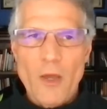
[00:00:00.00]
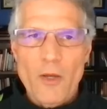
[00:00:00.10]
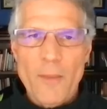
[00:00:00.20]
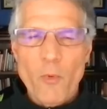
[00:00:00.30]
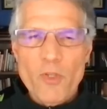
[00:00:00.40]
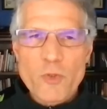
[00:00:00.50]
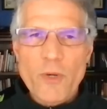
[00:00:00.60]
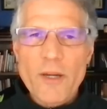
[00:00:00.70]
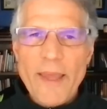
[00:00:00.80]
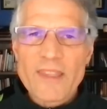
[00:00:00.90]
Okay, but what's
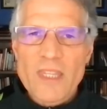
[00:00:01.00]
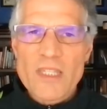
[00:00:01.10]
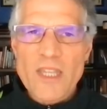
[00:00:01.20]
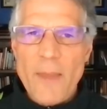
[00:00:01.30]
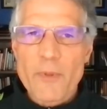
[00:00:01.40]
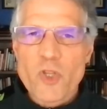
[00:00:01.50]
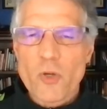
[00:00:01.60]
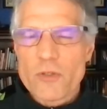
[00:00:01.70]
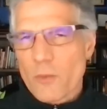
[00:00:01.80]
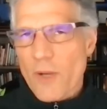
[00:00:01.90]
great about this
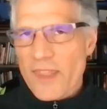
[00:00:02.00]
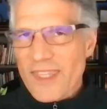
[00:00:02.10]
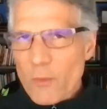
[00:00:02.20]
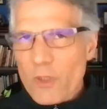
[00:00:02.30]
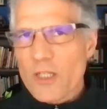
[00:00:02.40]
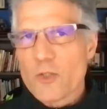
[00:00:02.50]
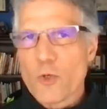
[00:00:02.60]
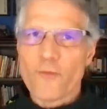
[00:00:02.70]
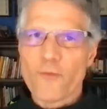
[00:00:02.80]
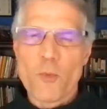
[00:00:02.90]
episodes, and I think we're going to
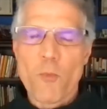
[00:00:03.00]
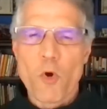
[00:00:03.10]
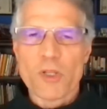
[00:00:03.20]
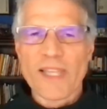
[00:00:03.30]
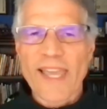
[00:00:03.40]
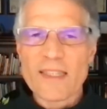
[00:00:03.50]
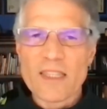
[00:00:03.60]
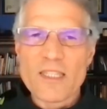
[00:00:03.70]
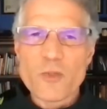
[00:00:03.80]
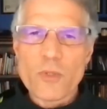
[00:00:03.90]
do a few more like
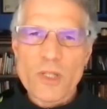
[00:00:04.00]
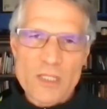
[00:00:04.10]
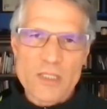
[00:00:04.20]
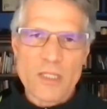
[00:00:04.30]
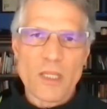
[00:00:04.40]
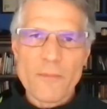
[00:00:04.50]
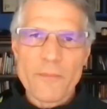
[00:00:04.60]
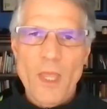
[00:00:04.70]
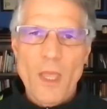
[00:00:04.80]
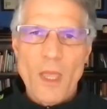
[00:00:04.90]
this. We're going to see
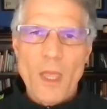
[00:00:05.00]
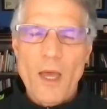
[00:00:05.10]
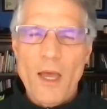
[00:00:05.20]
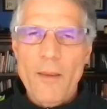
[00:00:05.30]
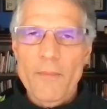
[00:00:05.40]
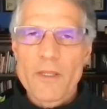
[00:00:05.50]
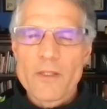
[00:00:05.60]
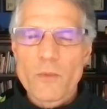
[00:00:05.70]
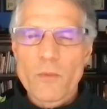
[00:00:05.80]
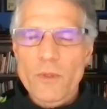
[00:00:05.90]
um,
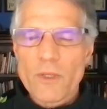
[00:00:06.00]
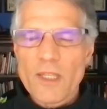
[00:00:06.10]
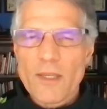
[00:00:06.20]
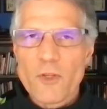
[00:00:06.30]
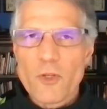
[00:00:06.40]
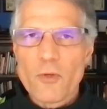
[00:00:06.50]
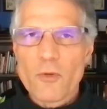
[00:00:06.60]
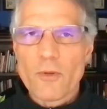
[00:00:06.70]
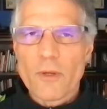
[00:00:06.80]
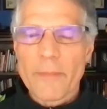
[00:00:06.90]
is we're going to give
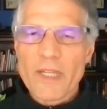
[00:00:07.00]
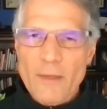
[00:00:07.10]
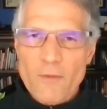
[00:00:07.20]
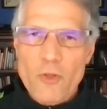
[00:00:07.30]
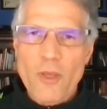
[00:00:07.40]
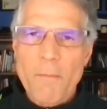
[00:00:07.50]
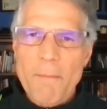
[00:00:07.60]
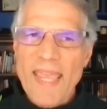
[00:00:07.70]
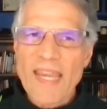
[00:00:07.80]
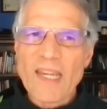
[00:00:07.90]
you, or I'm going to give you the
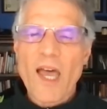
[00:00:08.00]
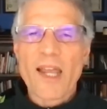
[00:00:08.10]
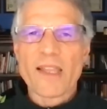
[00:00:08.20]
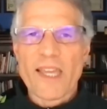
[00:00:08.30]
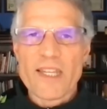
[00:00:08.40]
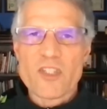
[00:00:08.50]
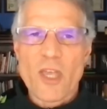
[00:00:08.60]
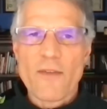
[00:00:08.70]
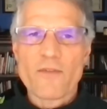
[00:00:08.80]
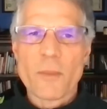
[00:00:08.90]
main highlights
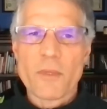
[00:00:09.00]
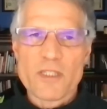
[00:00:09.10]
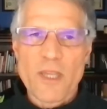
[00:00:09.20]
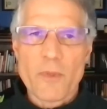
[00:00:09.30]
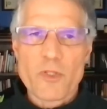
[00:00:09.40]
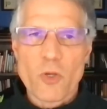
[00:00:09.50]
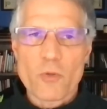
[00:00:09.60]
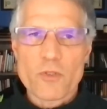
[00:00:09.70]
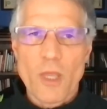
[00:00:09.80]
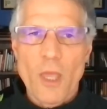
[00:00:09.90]
of some of these
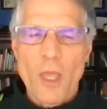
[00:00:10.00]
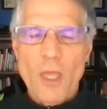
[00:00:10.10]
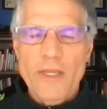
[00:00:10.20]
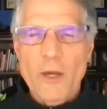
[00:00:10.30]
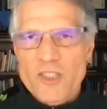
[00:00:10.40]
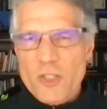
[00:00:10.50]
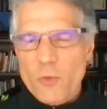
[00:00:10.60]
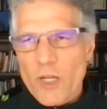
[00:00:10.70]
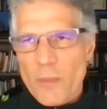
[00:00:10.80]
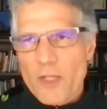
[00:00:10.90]
episodes. Now, I
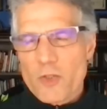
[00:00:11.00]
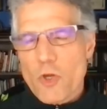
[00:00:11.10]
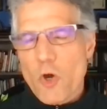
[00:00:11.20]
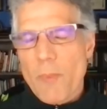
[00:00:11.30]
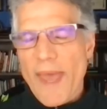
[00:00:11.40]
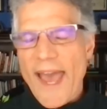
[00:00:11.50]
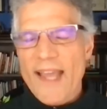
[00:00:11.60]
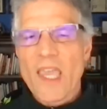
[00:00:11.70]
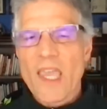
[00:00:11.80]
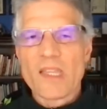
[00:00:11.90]
still recommend you go
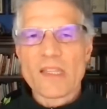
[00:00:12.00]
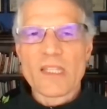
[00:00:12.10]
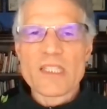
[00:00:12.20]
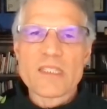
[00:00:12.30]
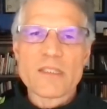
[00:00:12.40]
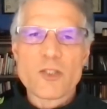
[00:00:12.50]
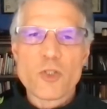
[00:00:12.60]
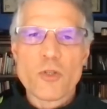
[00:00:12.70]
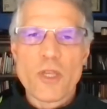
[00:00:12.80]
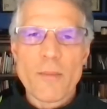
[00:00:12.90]
back and listen
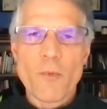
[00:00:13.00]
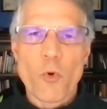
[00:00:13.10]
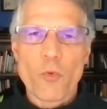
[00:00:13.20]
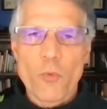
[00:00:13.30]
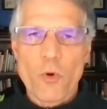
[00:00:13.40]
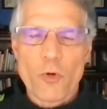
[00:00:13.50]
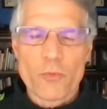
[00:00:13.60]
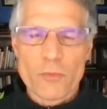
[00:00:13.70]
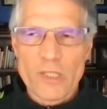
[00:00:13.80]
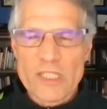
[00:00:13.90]
to them, or
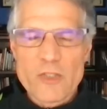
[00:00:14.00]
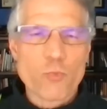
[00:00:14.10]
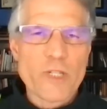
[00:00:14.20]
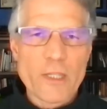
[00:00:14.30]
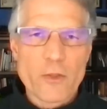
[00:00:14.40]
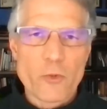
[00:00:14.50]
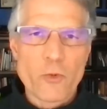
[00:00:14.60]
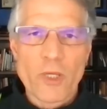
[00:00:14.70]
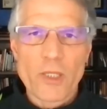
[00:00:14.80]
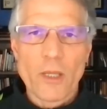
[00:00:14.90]
or at least read
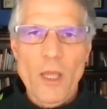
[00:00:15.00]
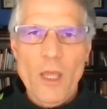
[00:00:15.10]
through it.